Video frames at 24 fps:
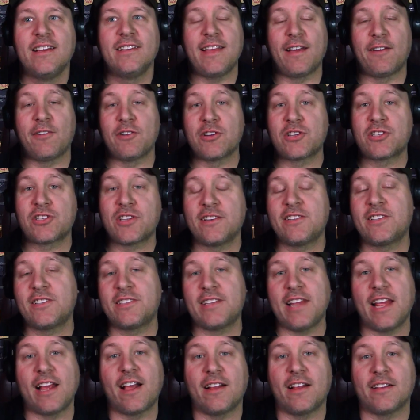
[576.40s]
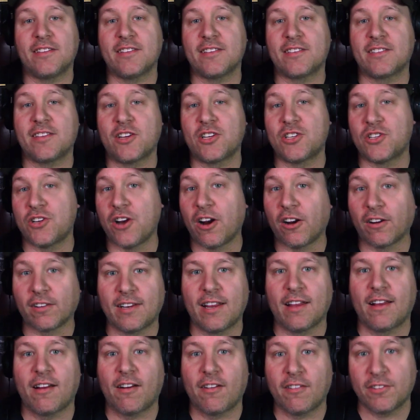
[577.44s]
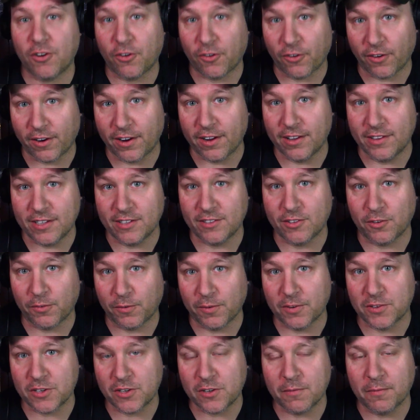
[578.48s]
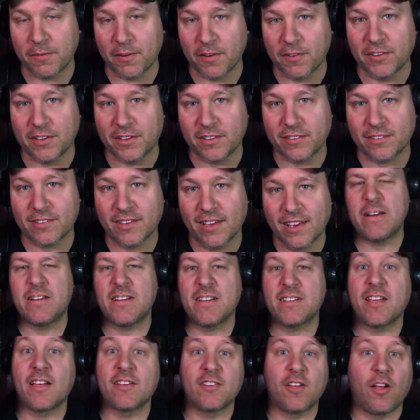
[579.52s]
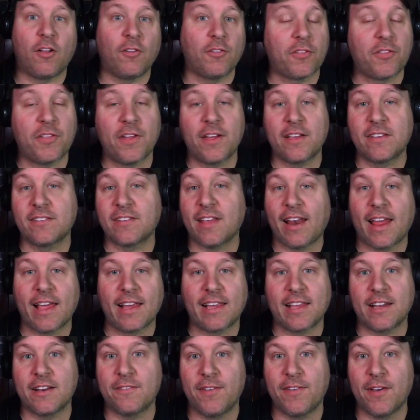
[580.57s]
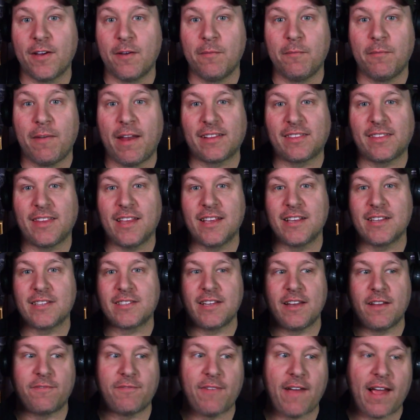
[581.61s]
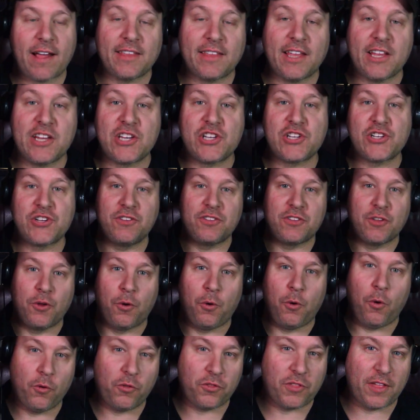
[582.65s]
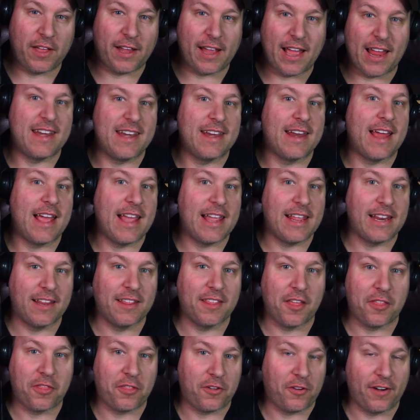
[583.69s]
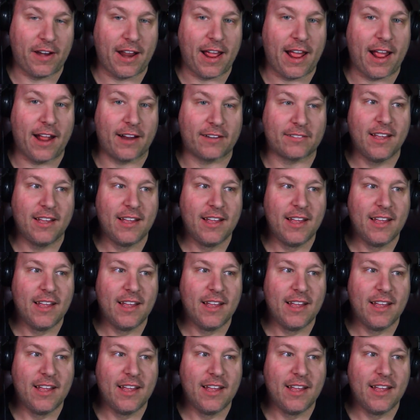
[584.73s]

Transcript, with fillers: they were such they got to such dark territory in these original movies. It just has all the things I like in a film like this, and the fact they shoot the whole thing at night in the third act